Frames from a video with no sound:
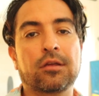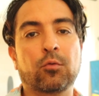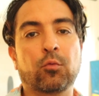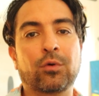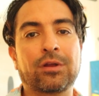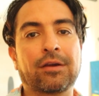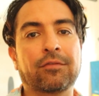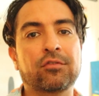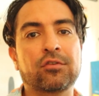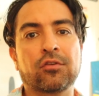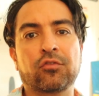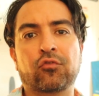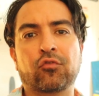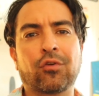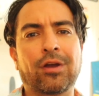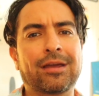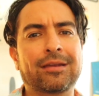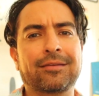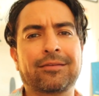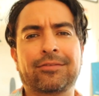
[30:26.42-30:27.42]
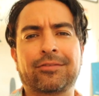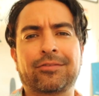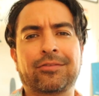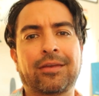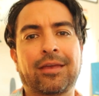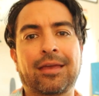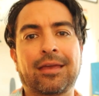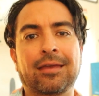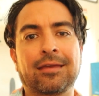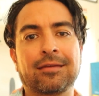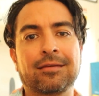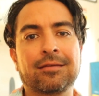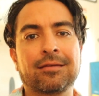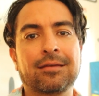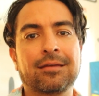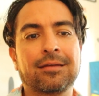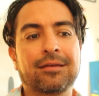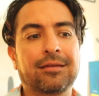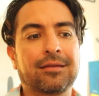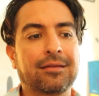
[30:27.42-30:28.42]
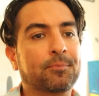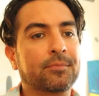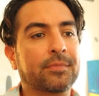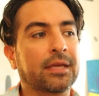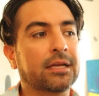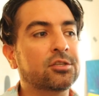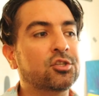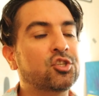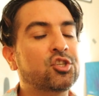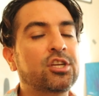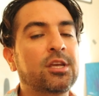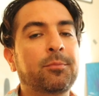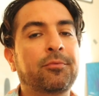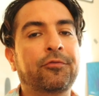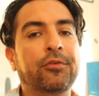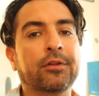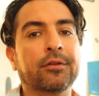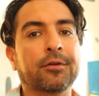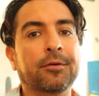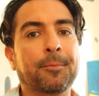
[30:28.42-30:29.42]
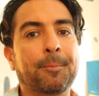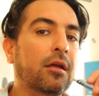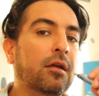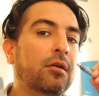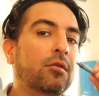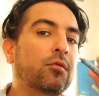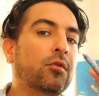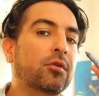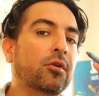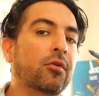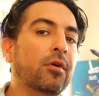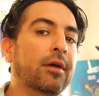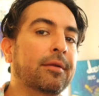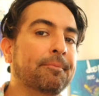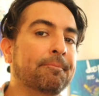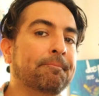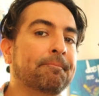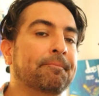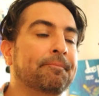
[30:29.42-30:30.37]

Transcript: whatever you're trying to say it's cheap filler. We'll go on.